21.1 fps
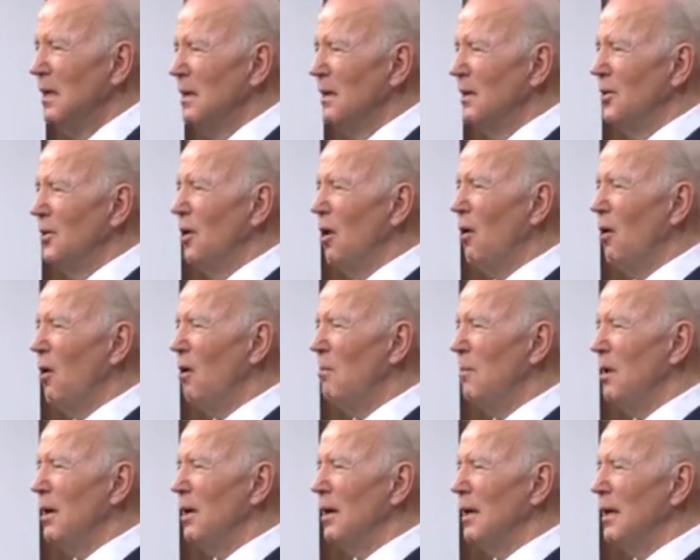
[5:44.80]
No
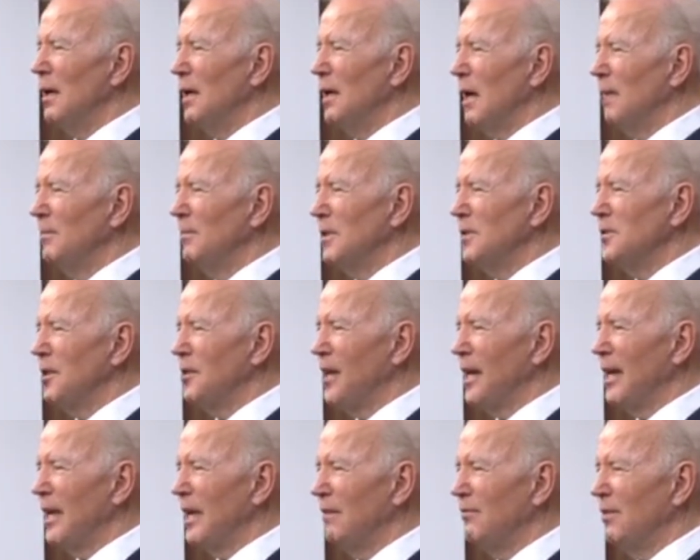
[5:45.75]
American company should
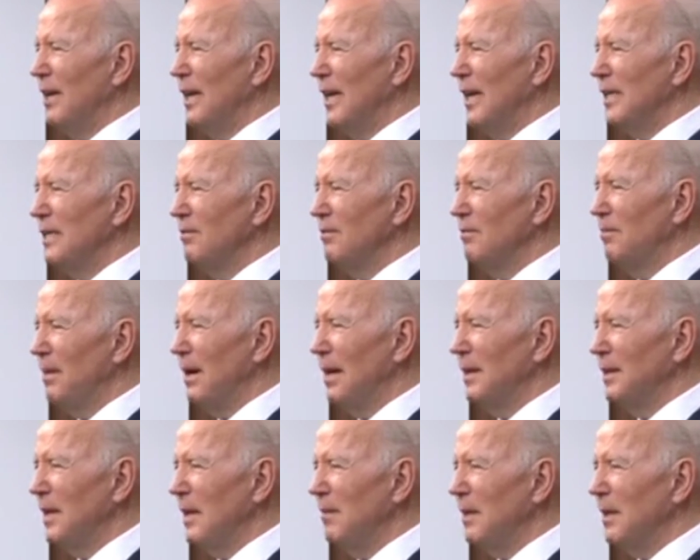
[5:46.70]
take advantage of a
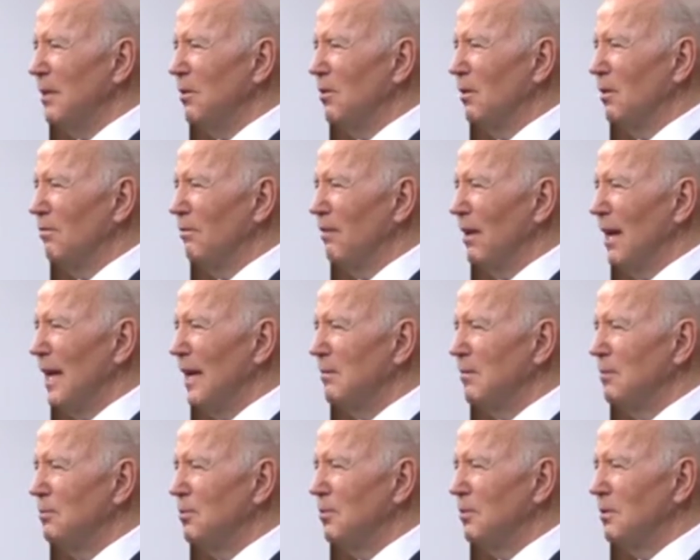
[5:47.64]
pandemic or
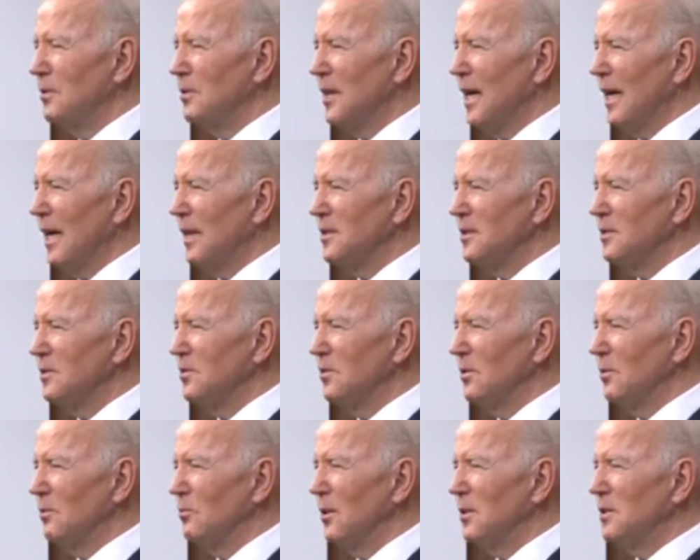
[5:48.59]
Vladimir Putin's actions to
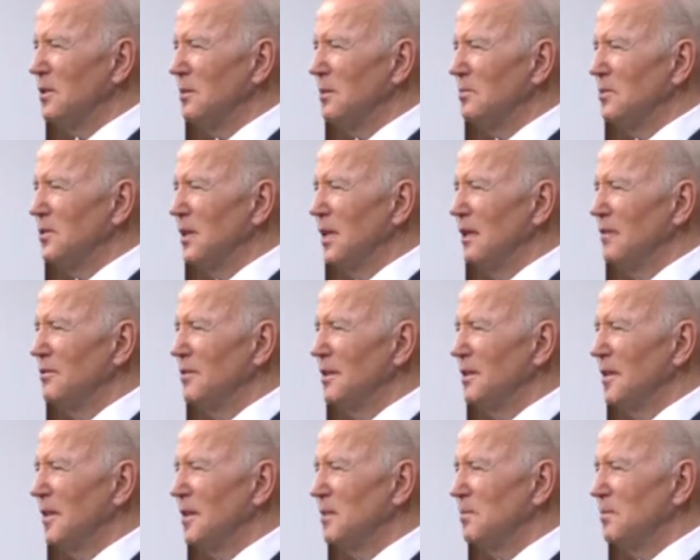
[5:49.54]
enrich themselves at
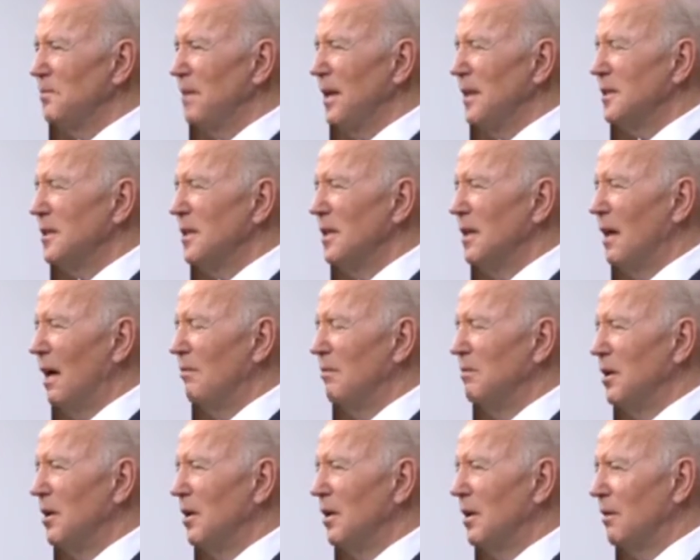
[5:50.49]
the expense of
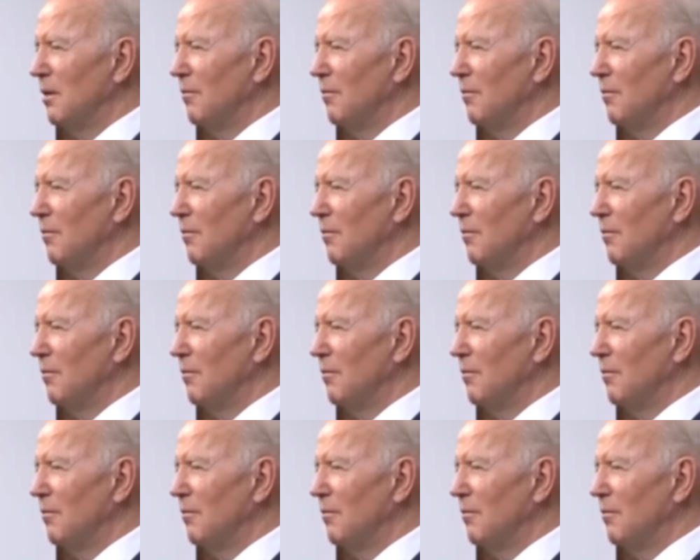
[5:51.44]
American